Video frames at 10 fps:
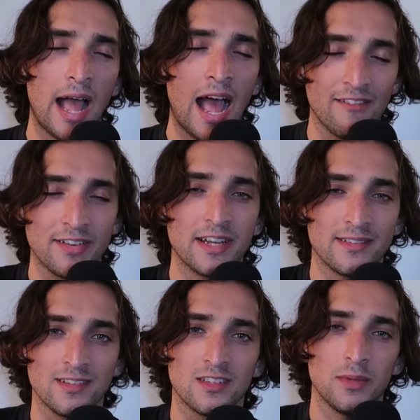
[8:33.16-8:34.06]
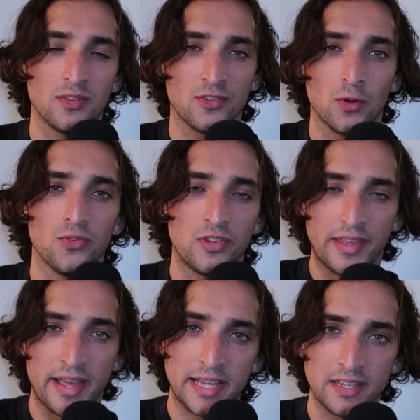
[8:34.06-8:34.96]
having the system installed
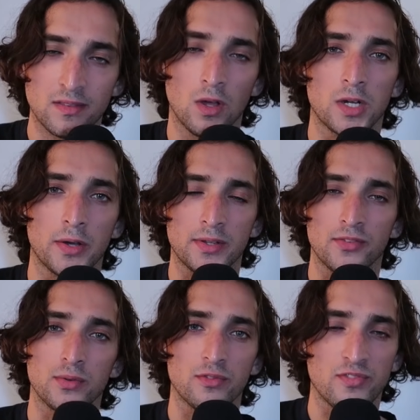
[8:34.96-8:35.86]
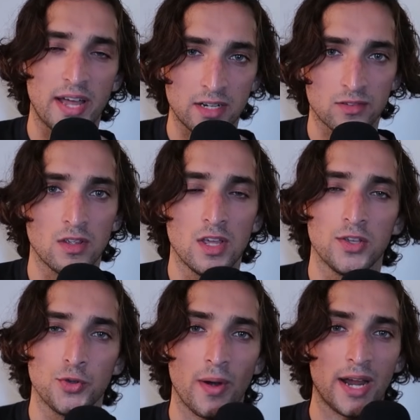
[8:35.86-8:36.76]
today is not going to affect
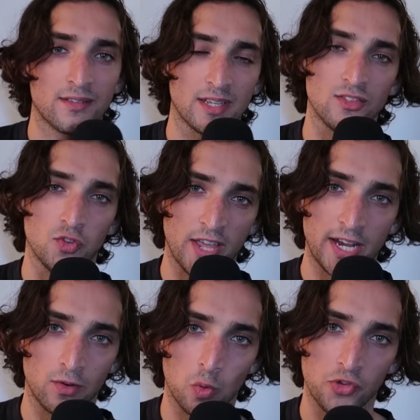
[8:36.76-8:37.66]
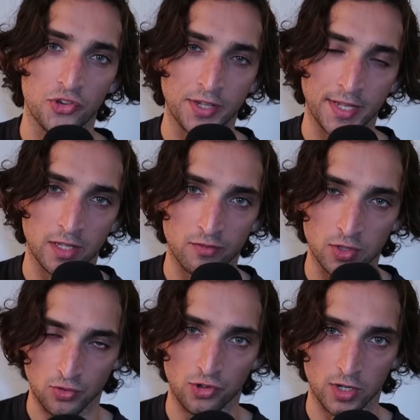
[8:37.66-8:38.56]
your access to technology in the
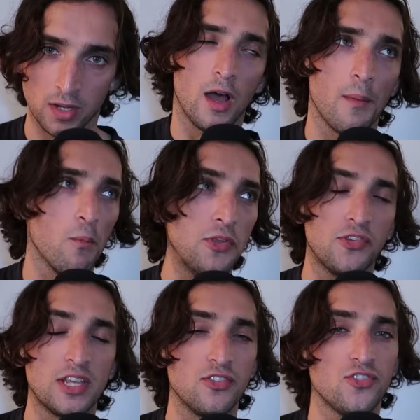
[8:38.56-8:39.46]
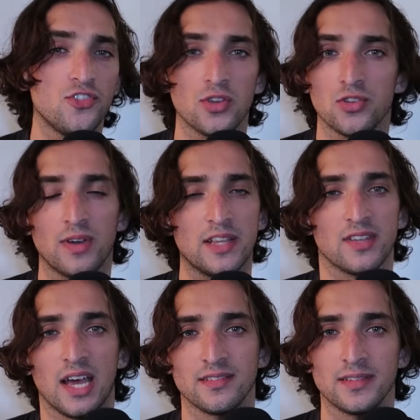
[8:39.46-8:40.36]
future, which is just
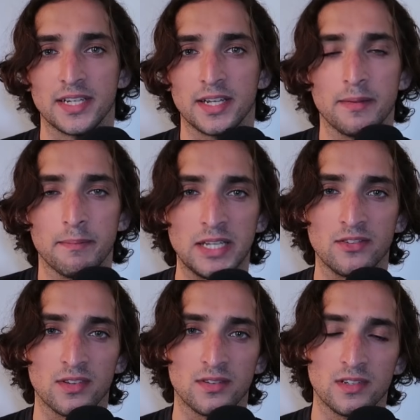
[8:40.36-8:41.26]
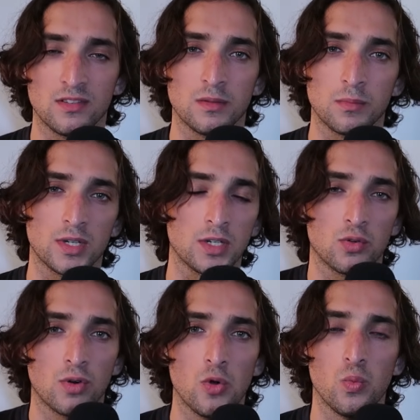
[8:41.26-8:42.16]
fantastic, and it means the system
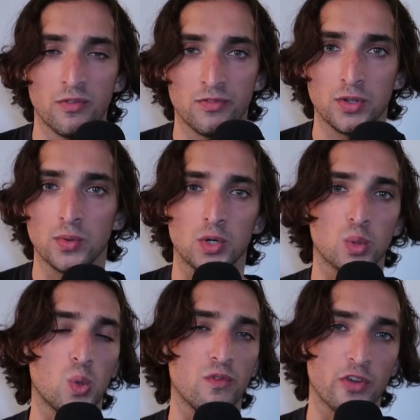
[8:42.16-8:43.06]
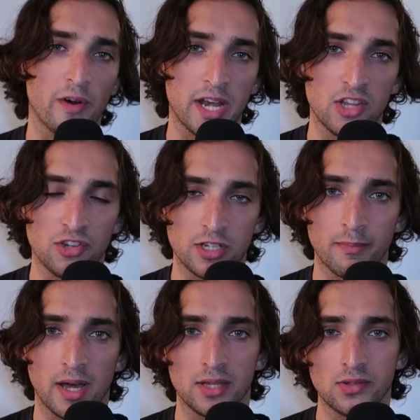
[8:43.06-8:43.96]
can grow with you and grow with your energy
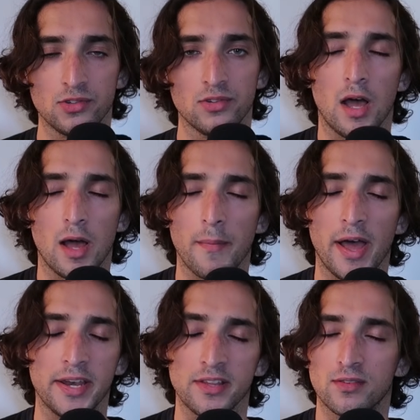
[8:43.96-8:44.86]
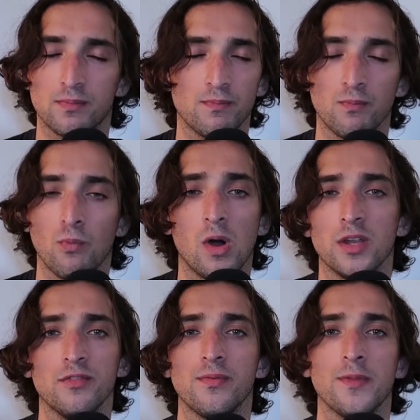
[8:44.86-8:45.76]
demands, and it's
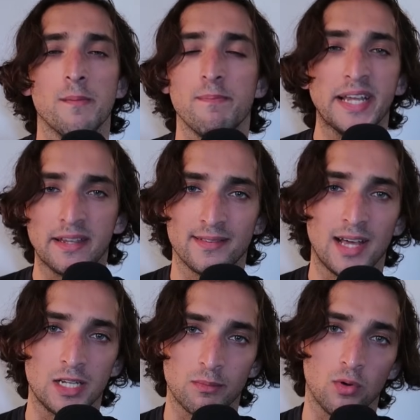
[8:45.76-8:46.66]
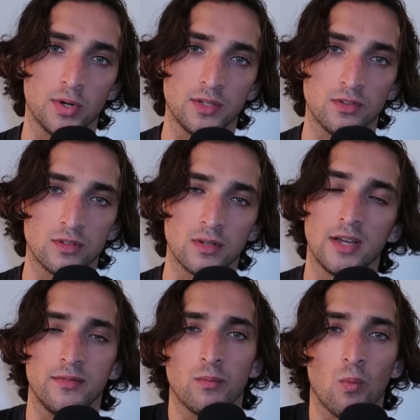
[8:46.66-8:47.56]
one of the biggest selling points
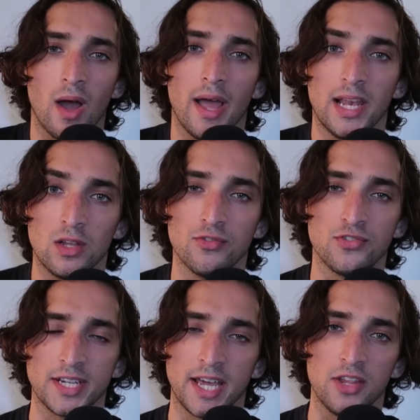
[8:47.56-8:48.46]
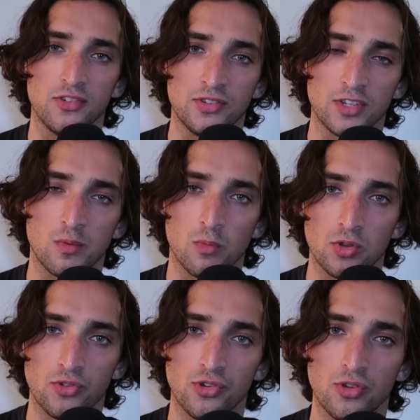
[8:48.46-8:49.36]
and why I love SigEnergy so
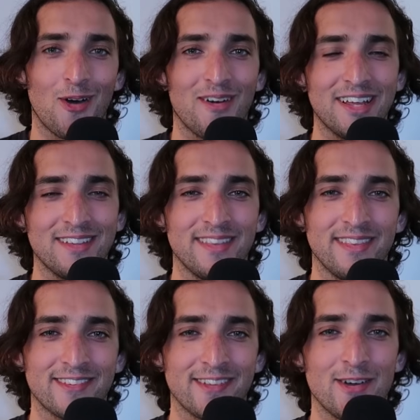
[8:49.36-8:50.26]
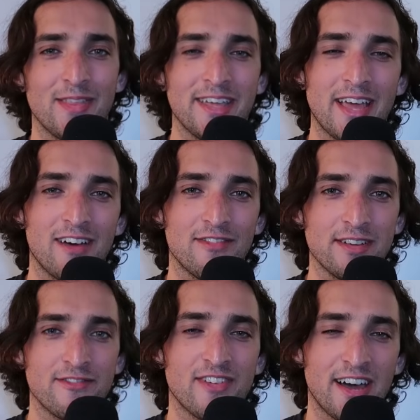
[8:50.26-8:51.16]
much. All right, so there you have
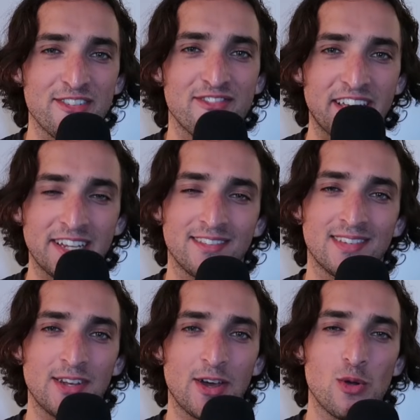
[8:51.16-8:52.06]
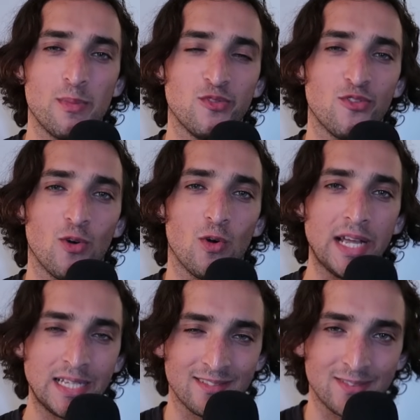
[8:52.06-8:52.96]
it, five things to know before
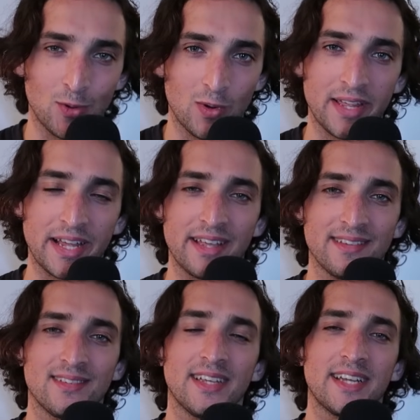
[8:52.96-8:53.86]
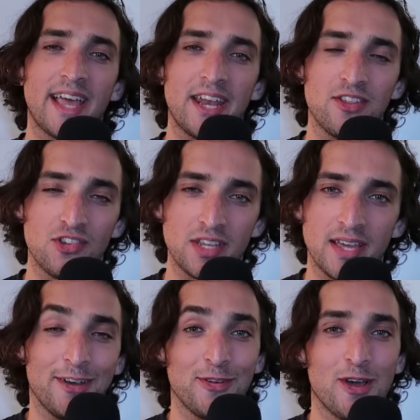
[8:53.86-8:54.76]
installing SigEnergy.
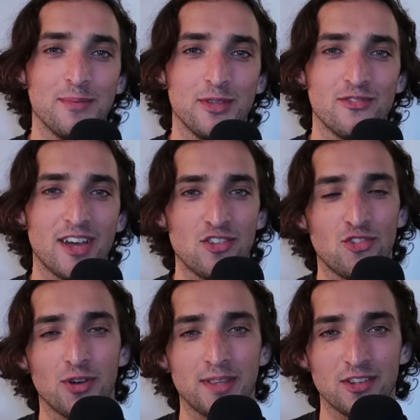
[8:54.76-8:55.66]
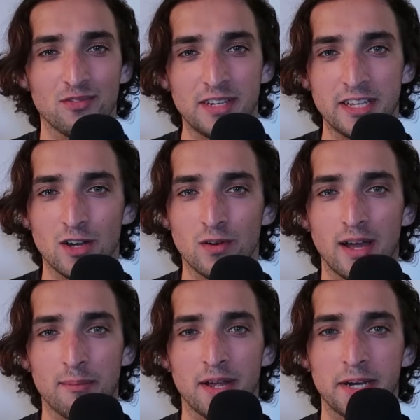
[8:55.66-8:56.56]
I do hope you've enjoyed this video.
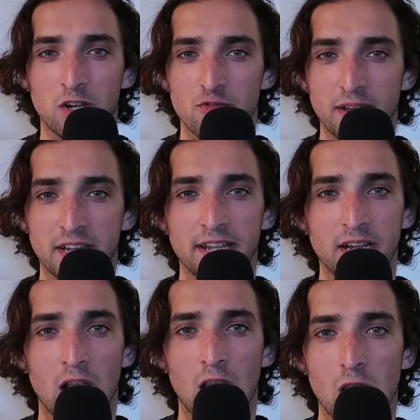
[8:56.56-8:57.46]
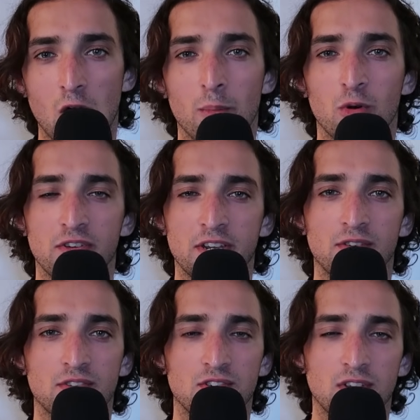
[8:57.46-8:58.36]
I'm planning on making a lot more
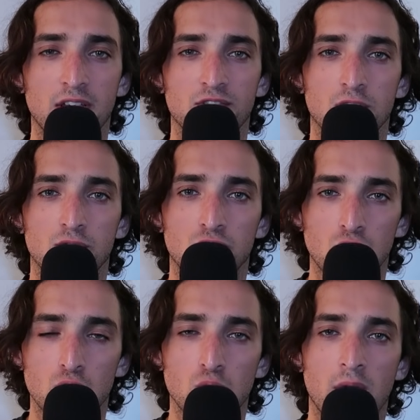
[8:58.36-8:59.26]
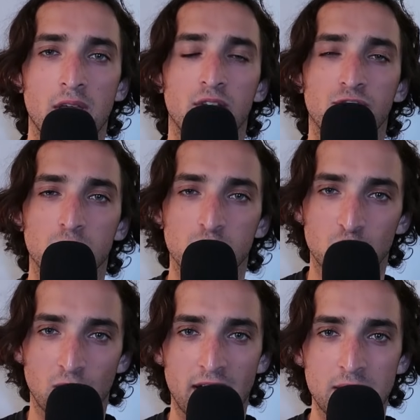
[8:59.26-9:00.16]
videos this year, so do
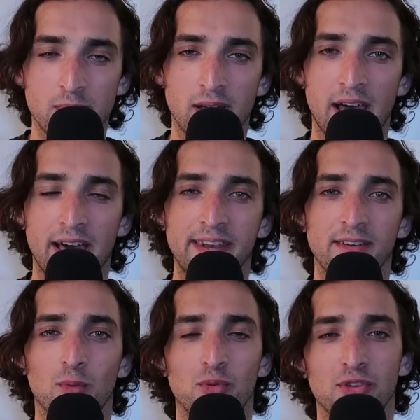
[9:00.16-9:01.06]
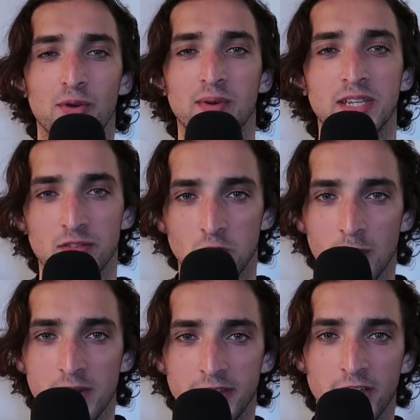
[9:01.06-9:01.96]
subscribe and also leave a
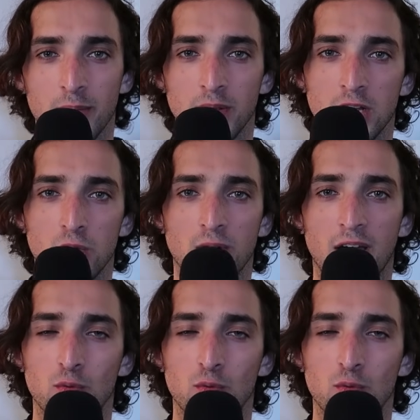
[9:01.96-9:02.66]
comment down below. I